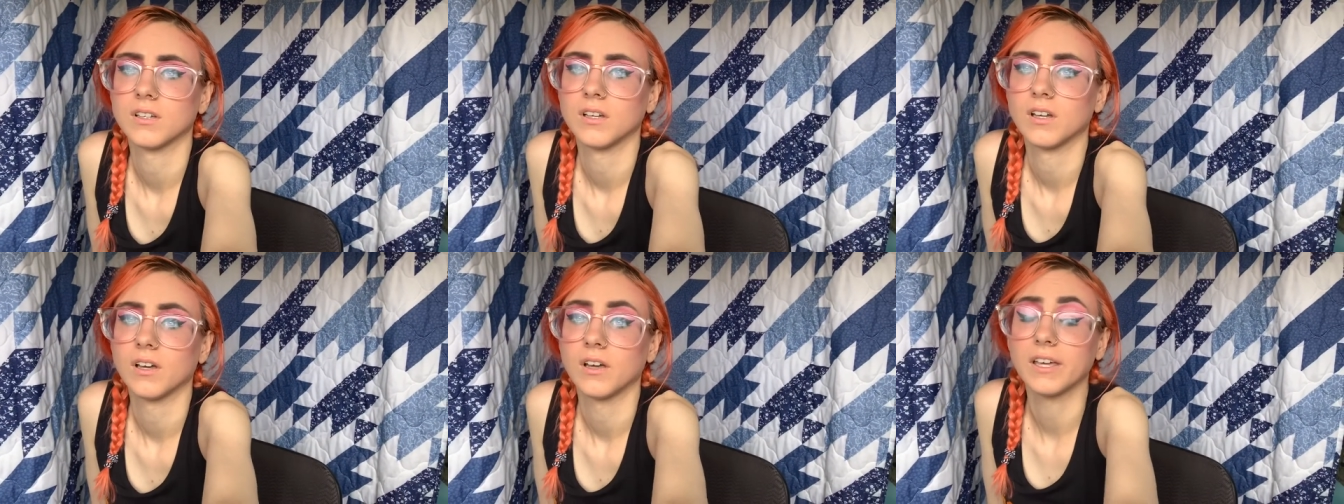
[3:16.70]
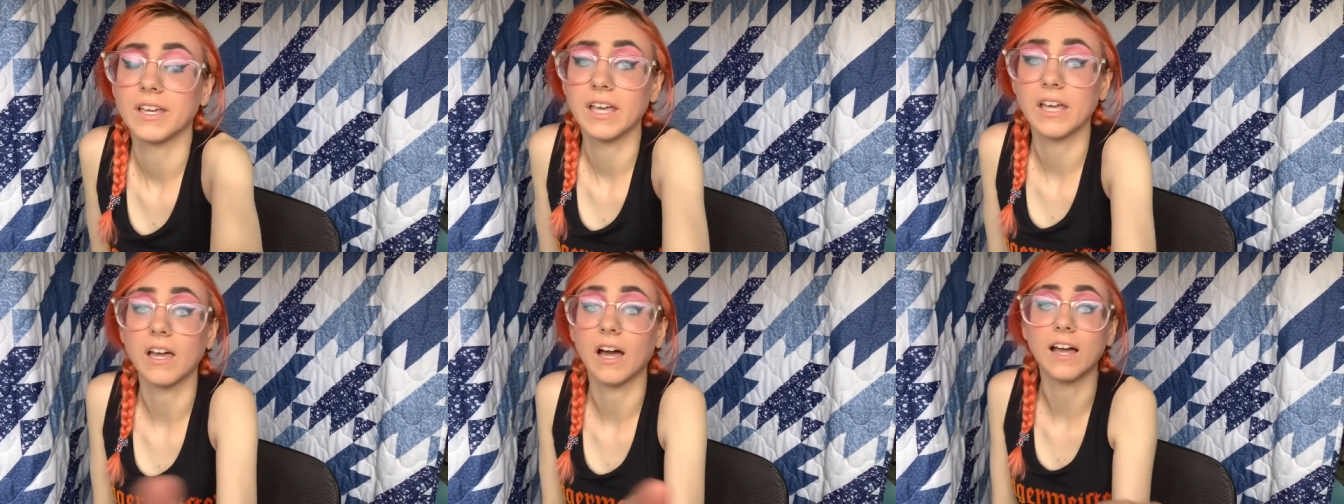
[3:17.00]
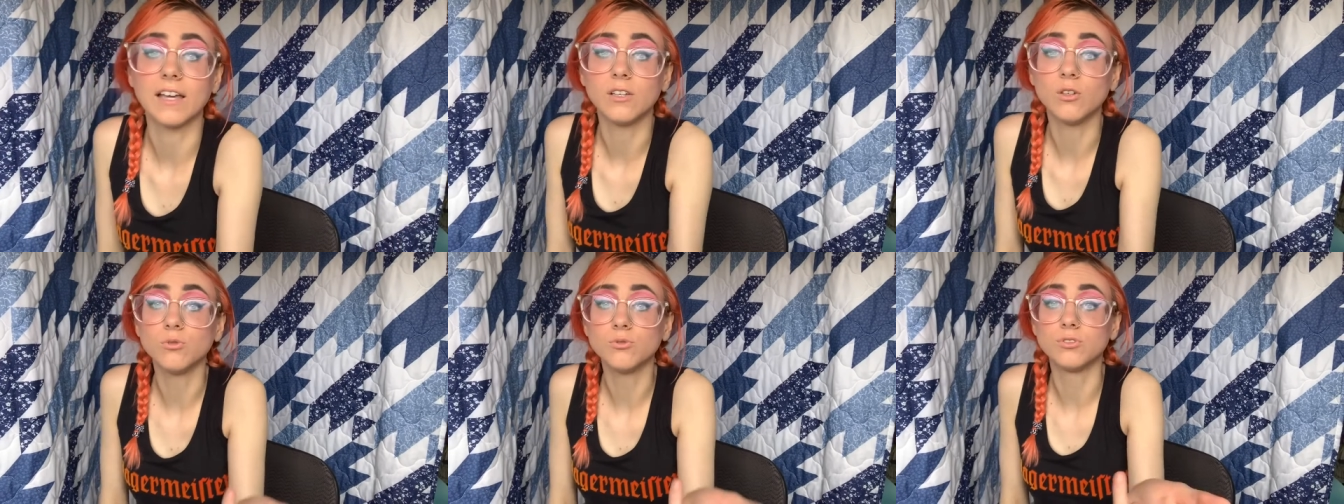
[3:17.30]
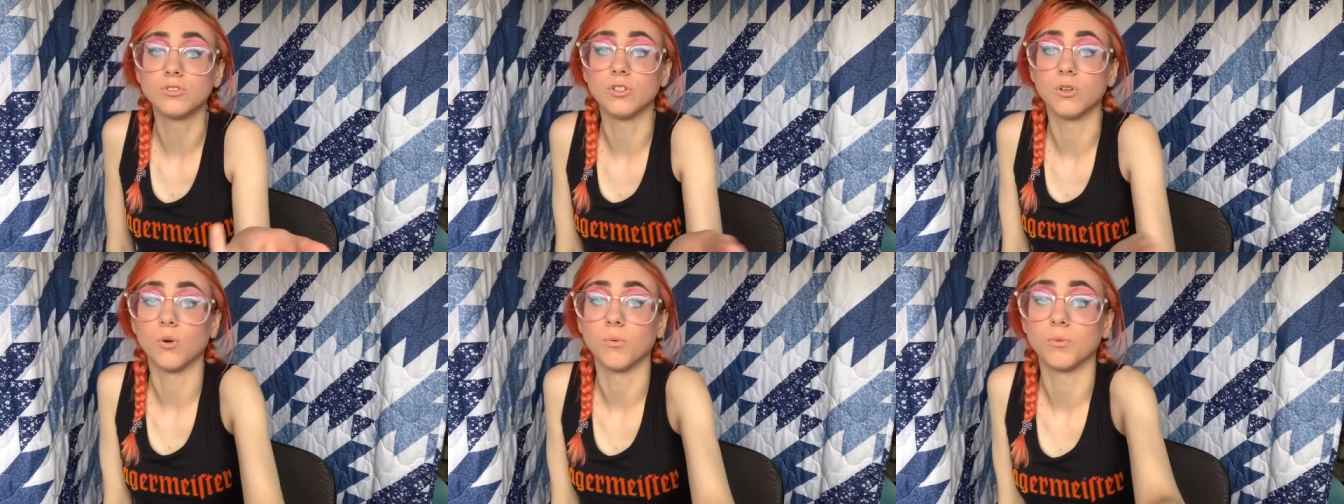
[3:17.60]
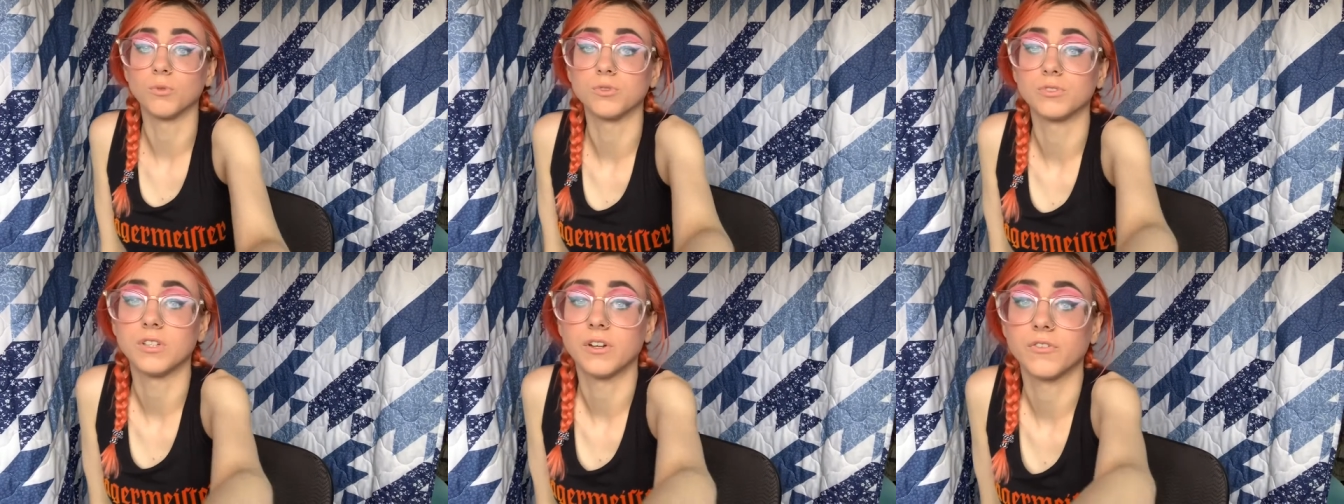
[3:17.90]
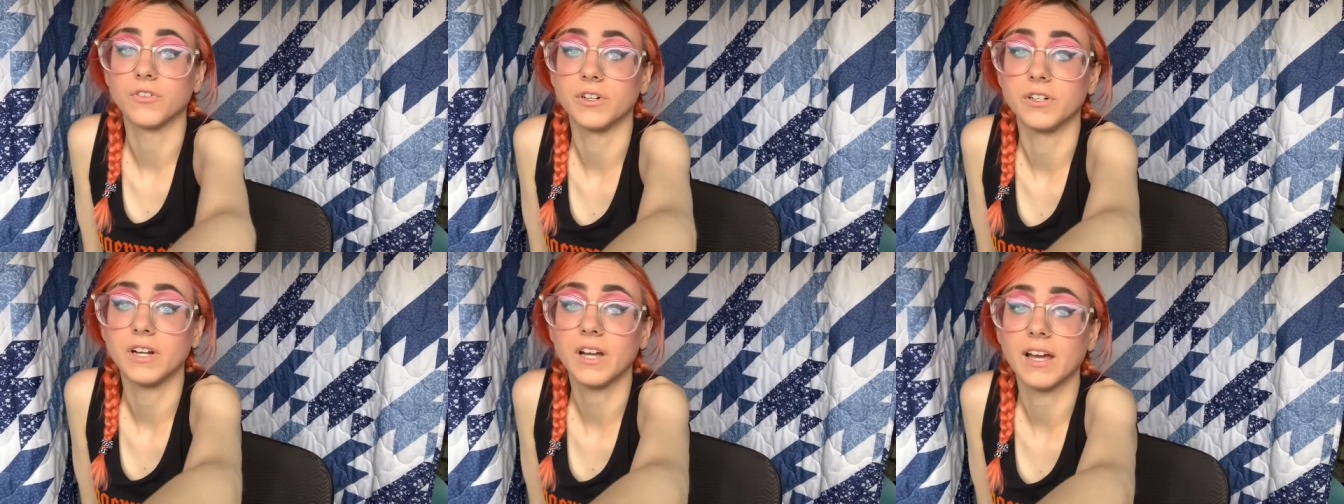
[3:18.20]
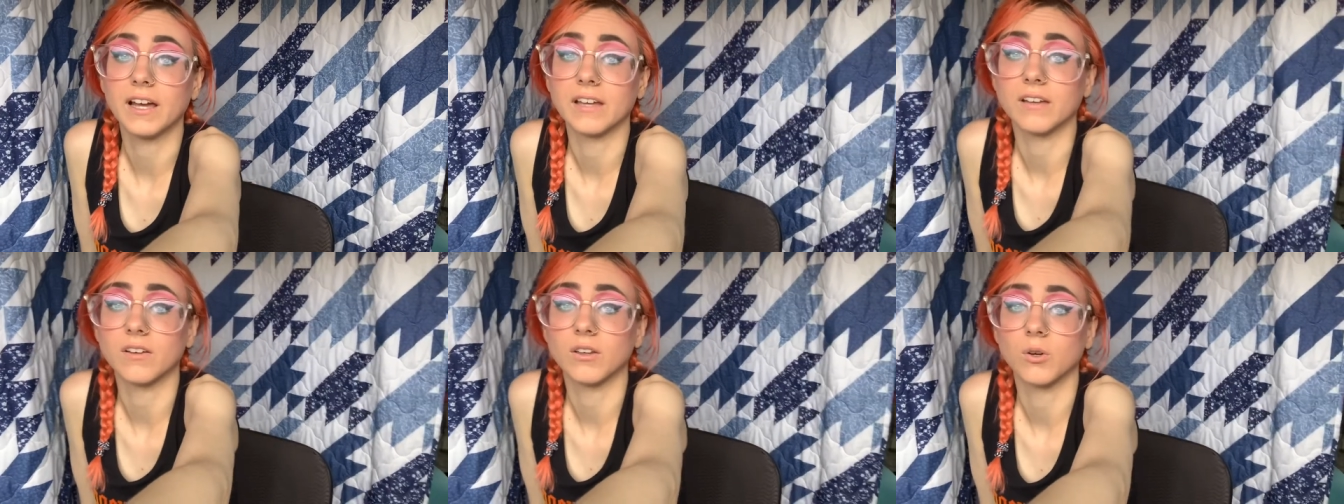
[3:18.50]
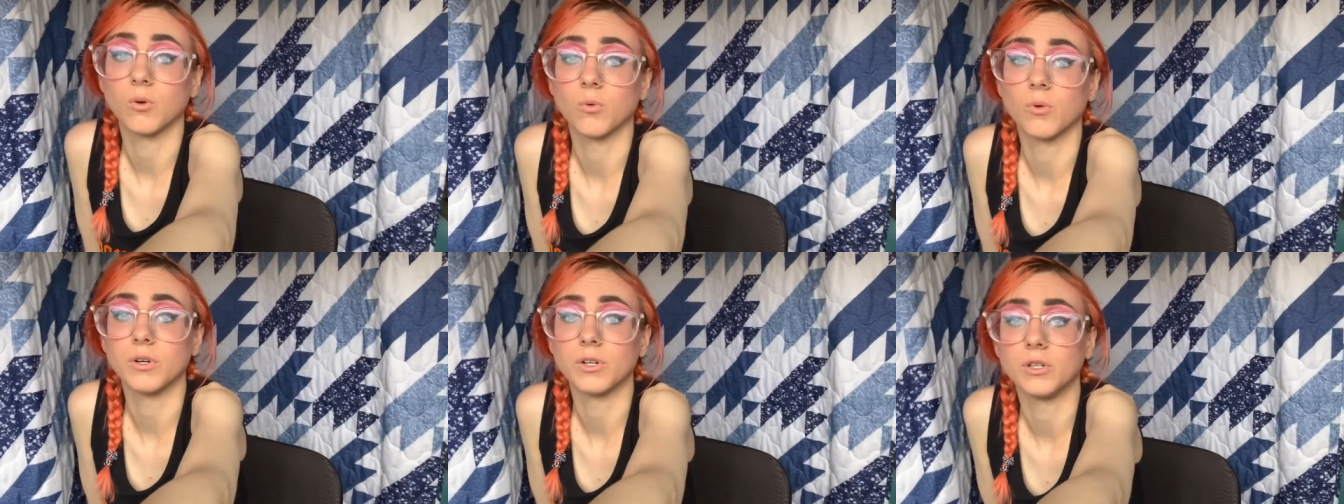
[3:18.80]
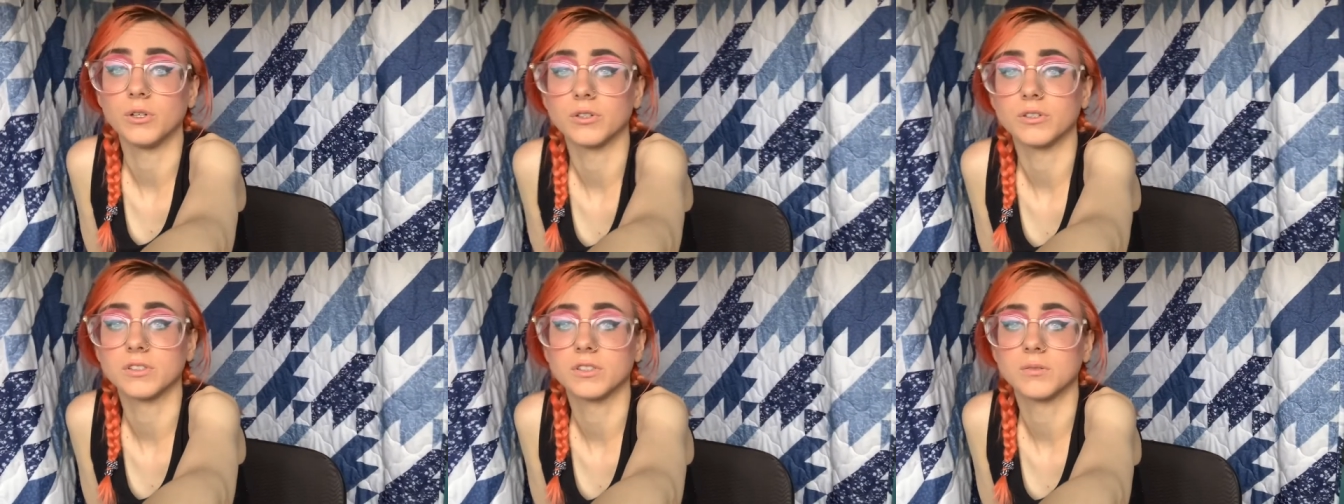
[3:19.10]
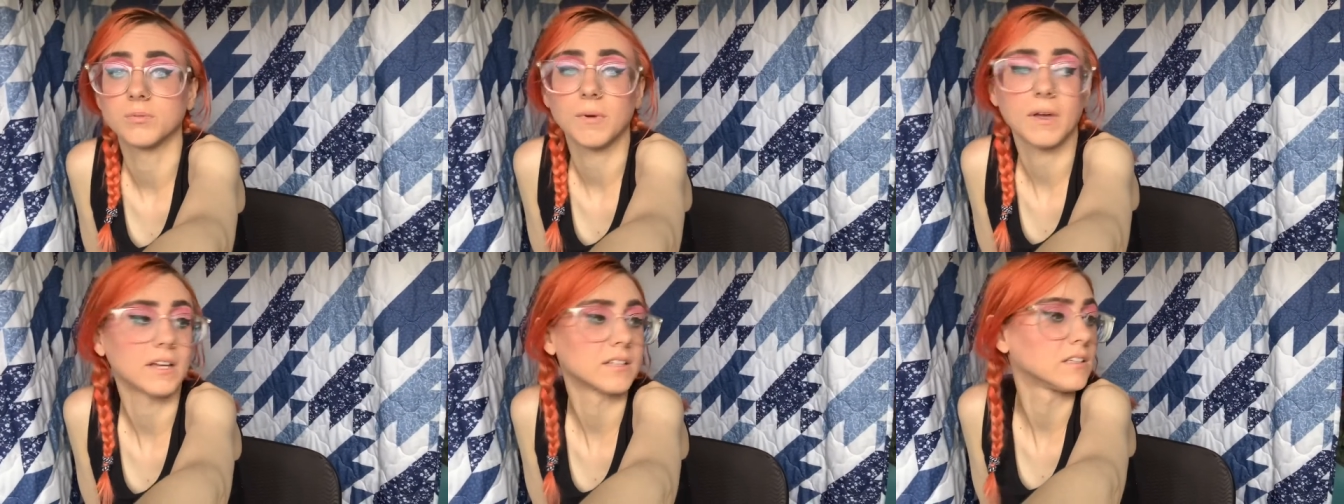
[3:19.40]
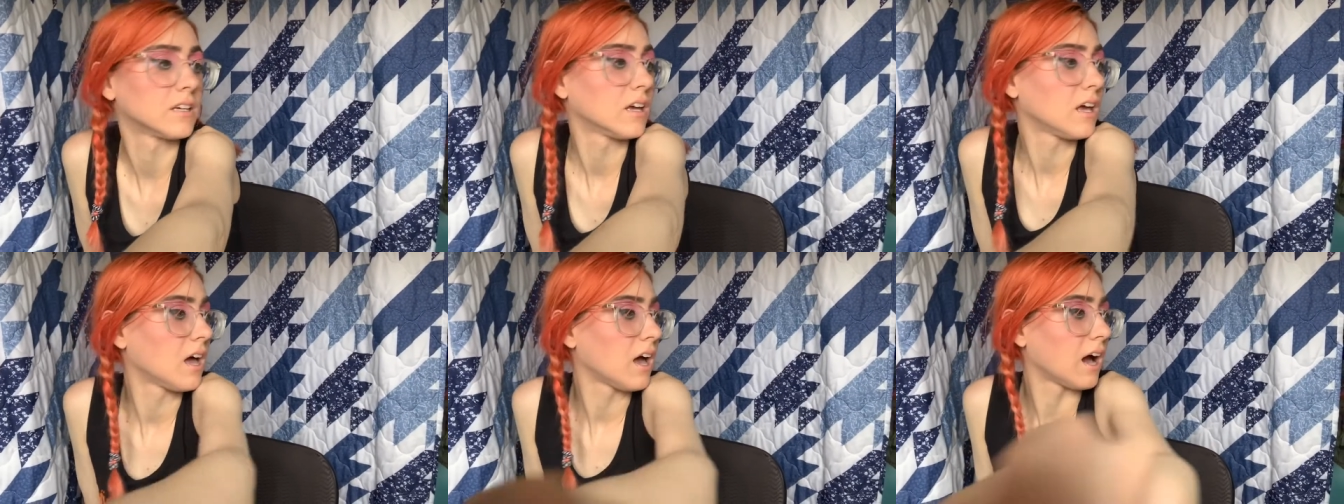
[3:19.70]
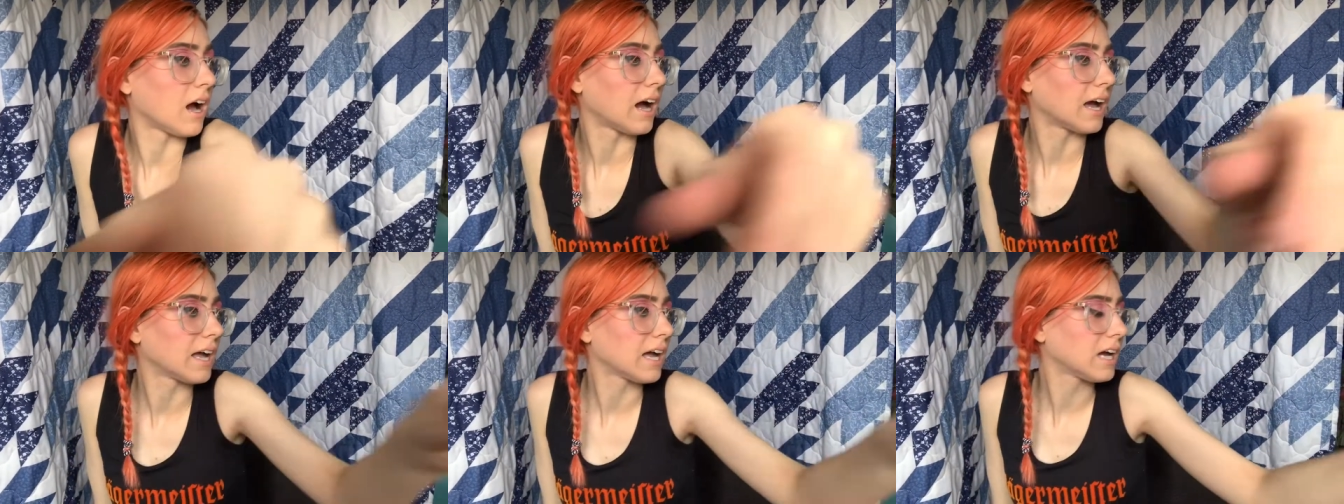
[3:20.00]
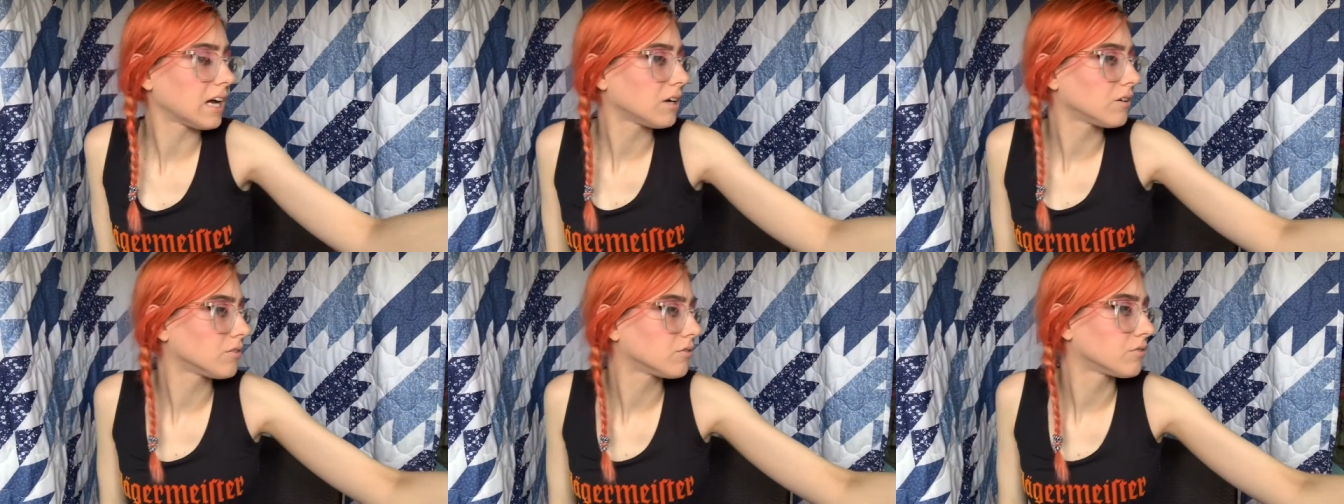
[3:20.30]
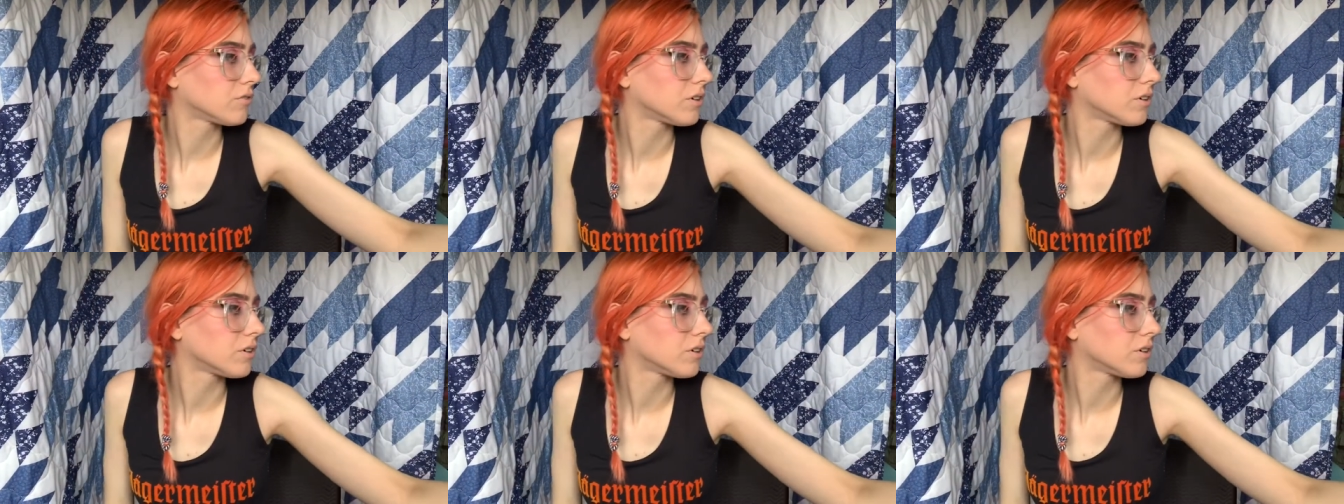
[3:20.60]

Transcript: Like, it, I used it almost every day. Like, what do you expect? I have,